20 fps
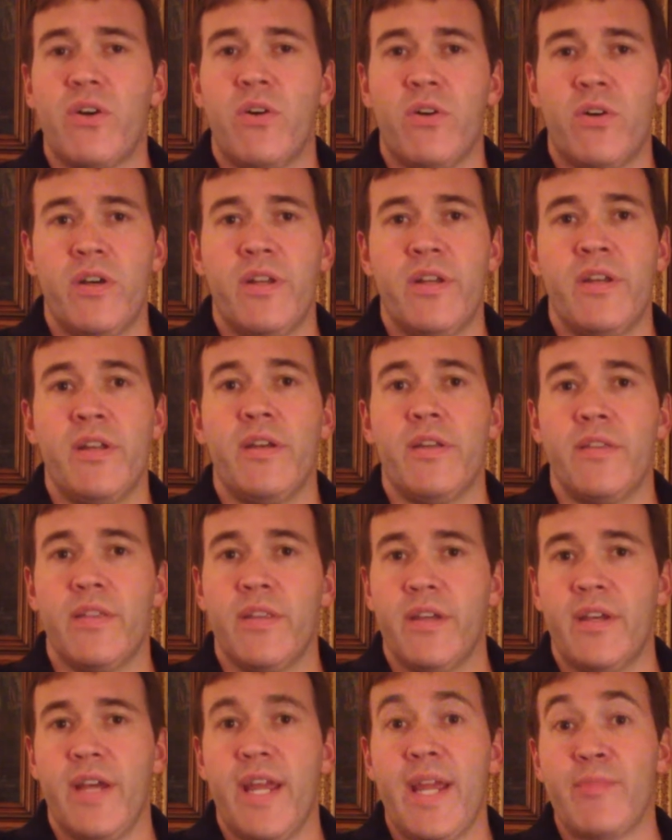on
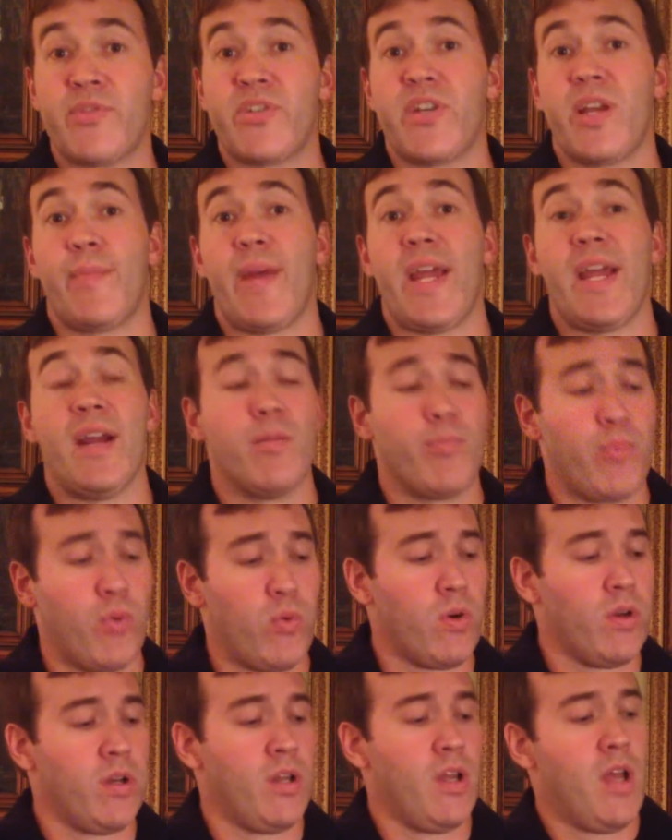the Amsterdam
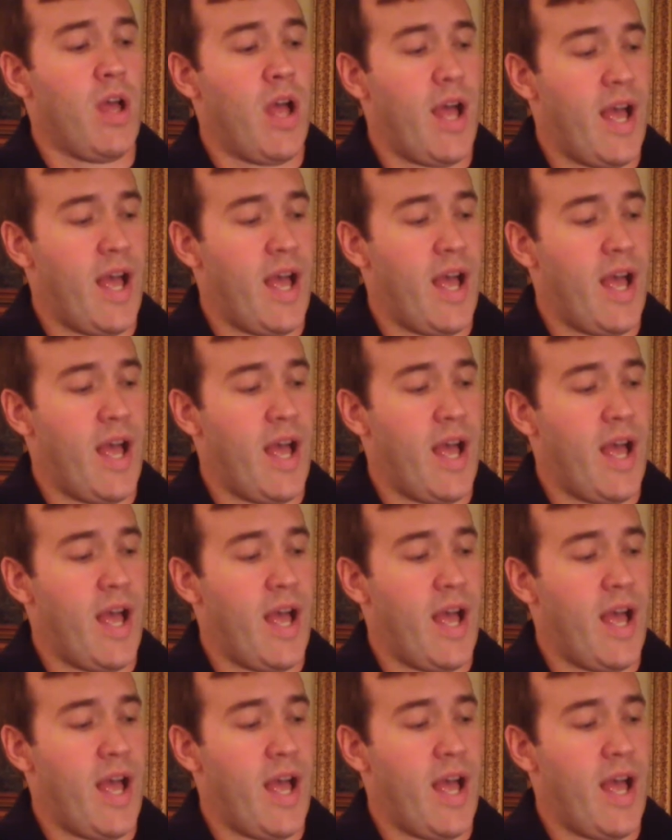airport